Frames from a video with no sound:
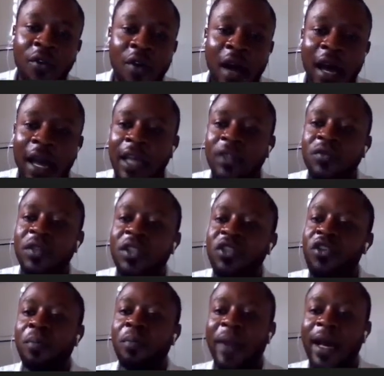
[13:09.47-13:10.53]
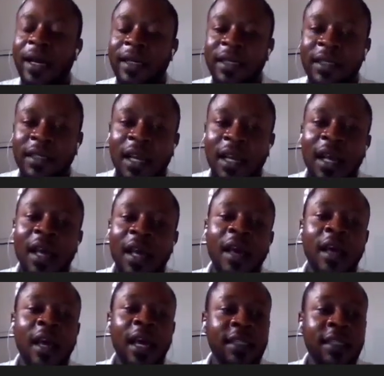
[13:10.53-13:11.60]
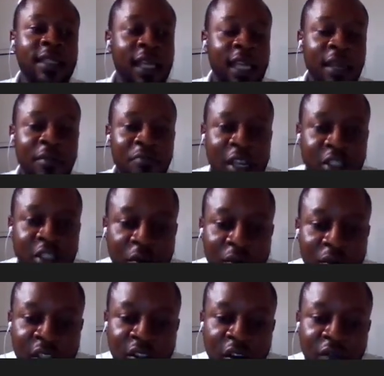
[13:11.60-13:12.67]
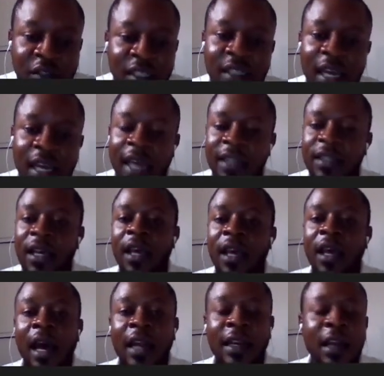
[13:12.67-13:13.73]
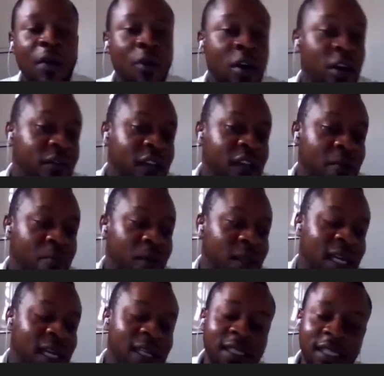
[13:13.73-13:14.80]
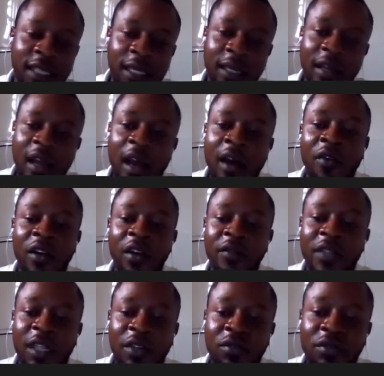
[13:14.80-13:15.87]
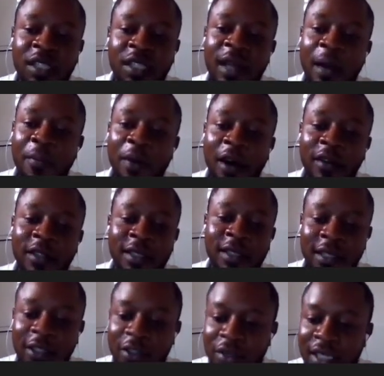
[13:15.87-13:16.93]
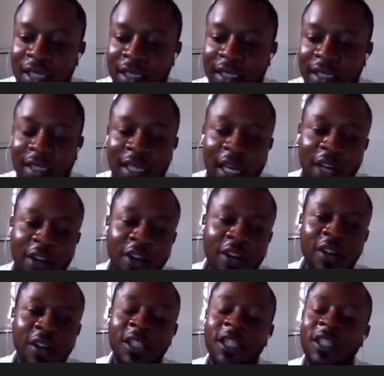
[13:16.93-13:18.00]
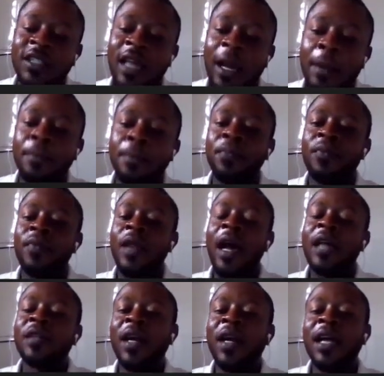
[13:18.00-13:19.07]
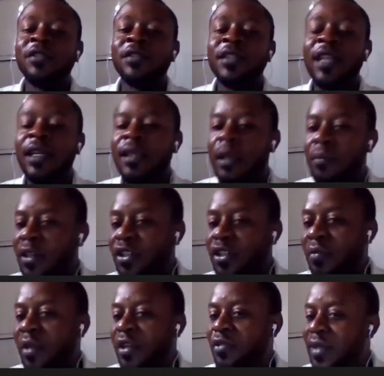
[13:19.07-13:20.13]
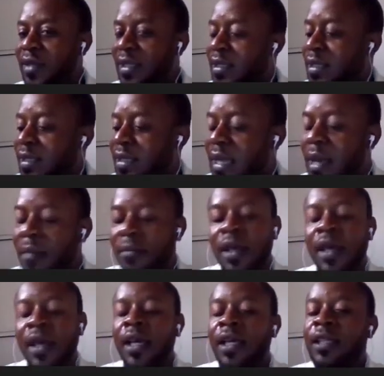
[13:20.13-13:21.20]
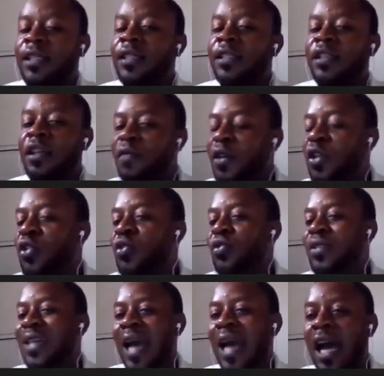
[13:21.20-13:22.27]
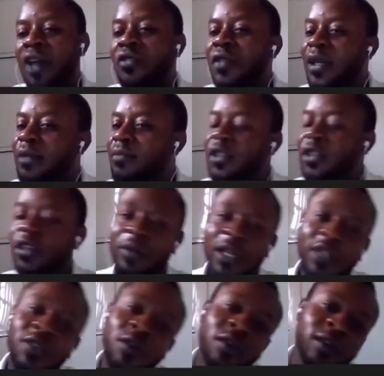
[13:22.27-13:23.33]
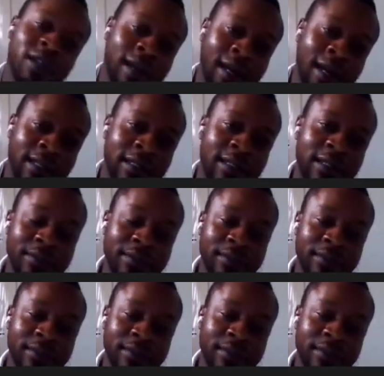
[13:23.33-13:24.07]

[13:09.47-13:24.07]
go ahead with your planning, taking measurement of the site. And then one of the important things, one of the good things about using this technology is that as far as you take the measurement with the system, it is giving you the accurate measurement on ground.